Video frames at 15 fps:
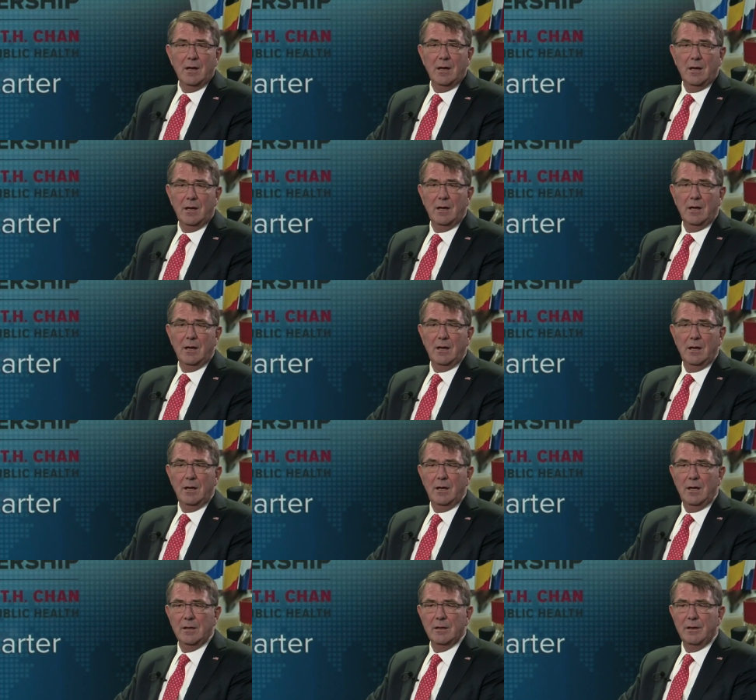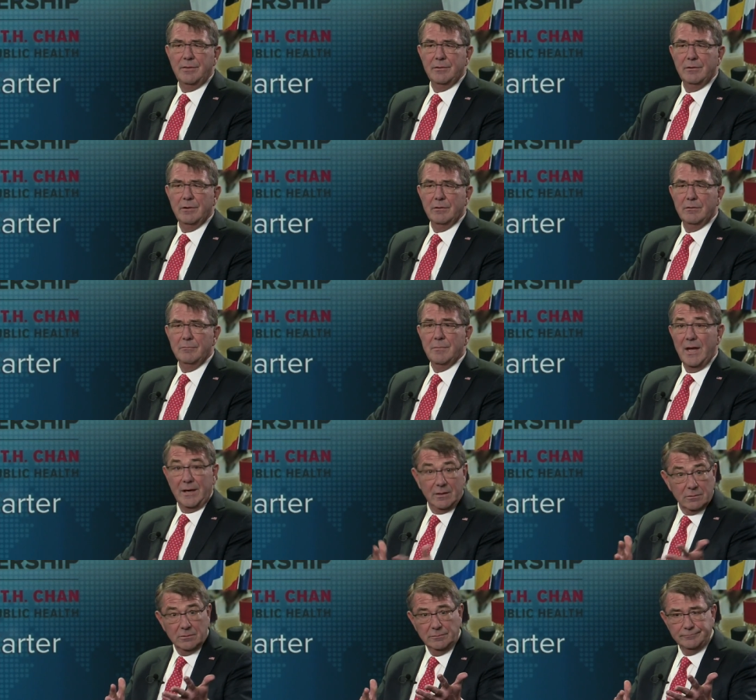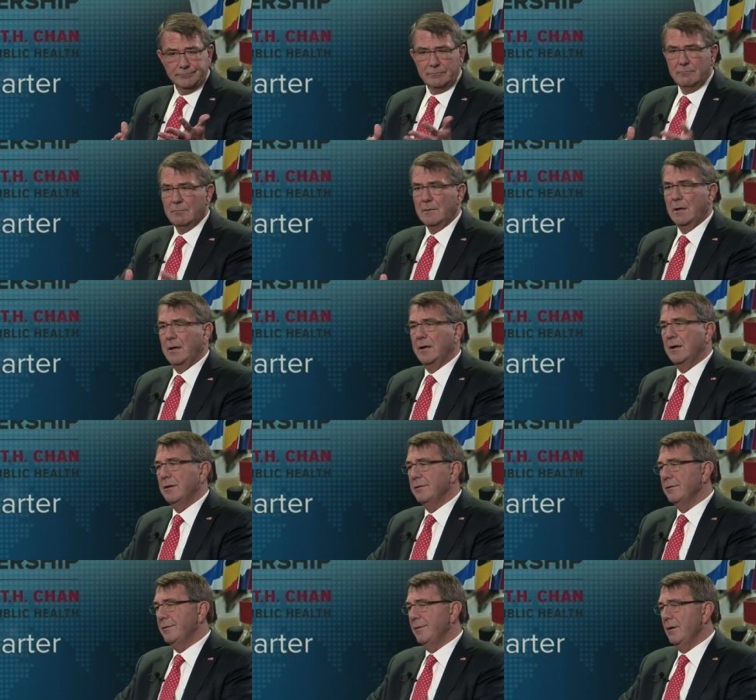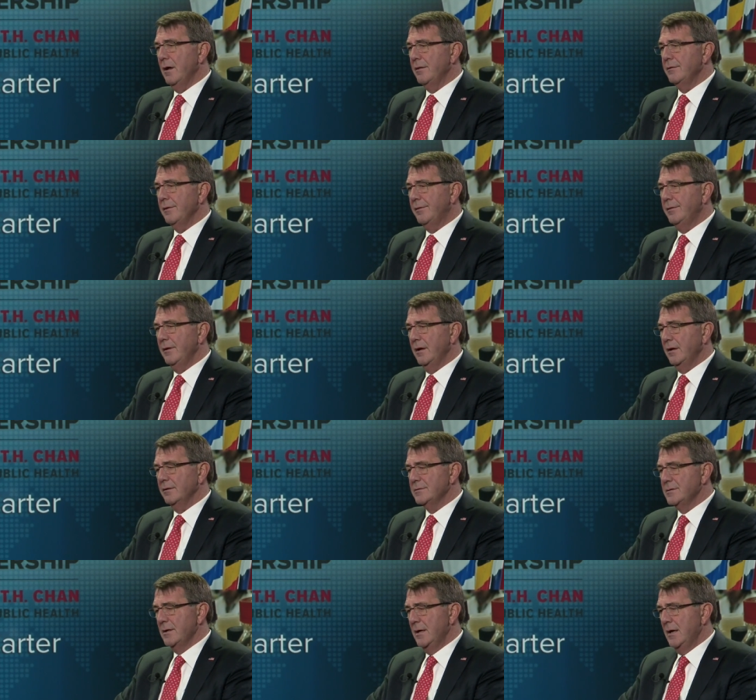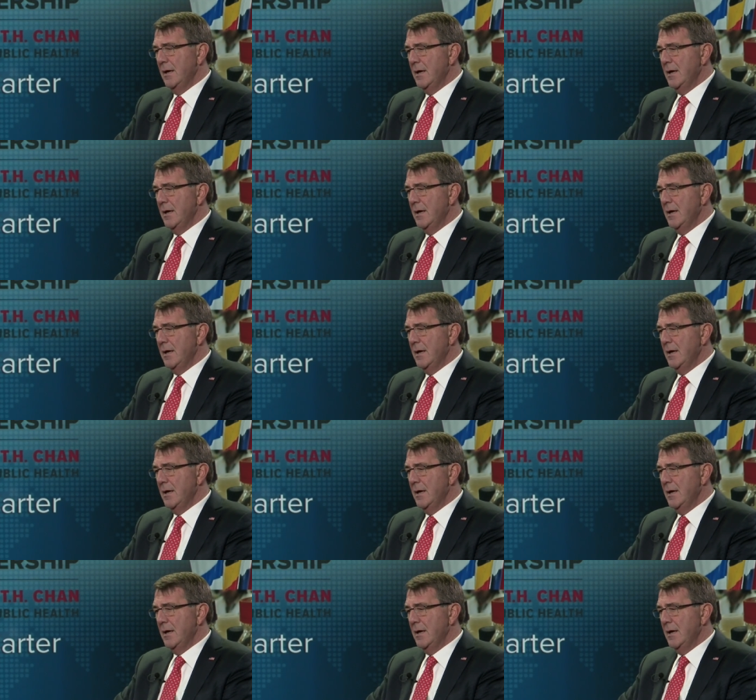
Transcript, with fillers: uh, and other medical and other, th other things.